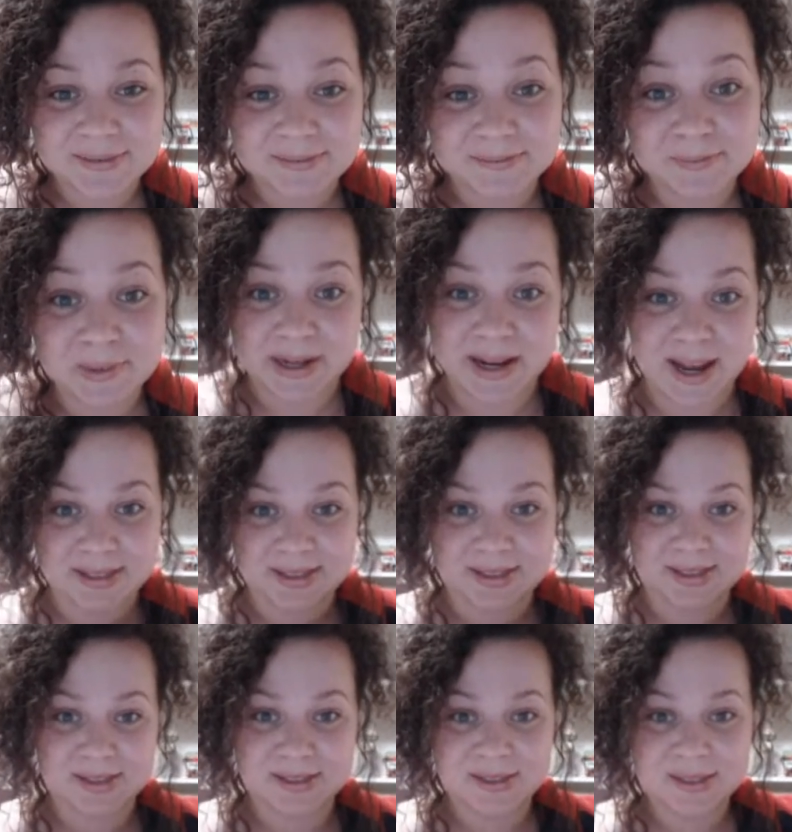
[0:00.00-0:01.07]
But
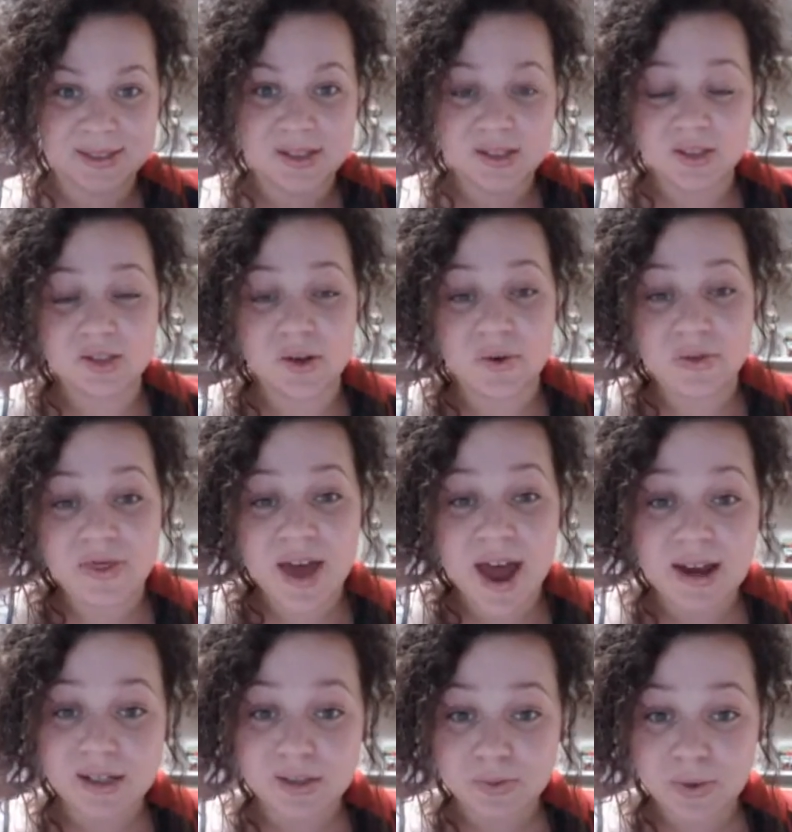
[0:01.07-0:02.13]
yes, so
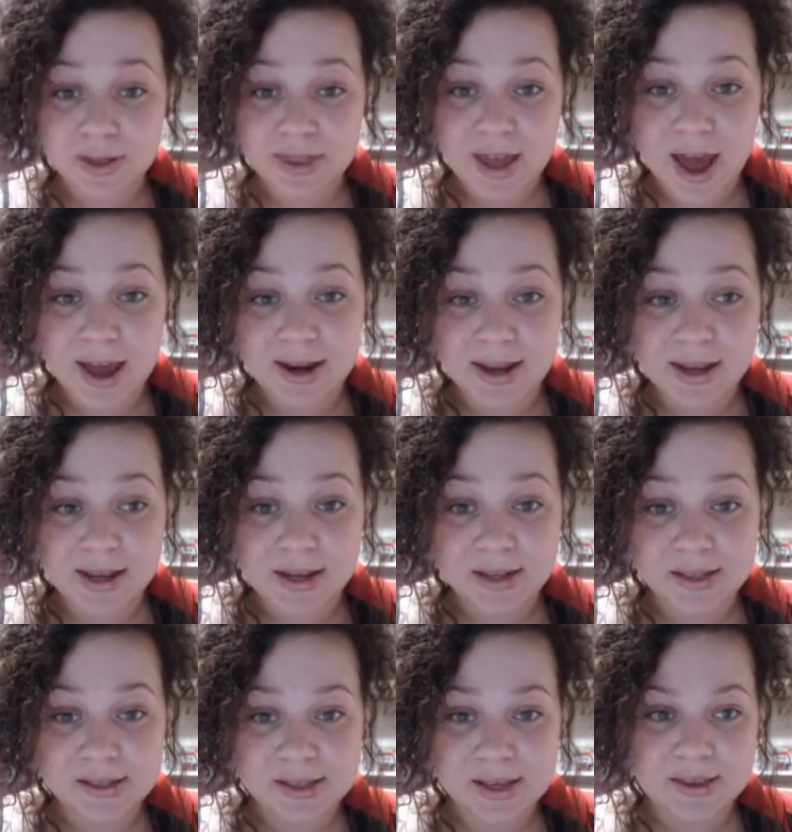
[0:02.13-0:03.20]
that is what that is,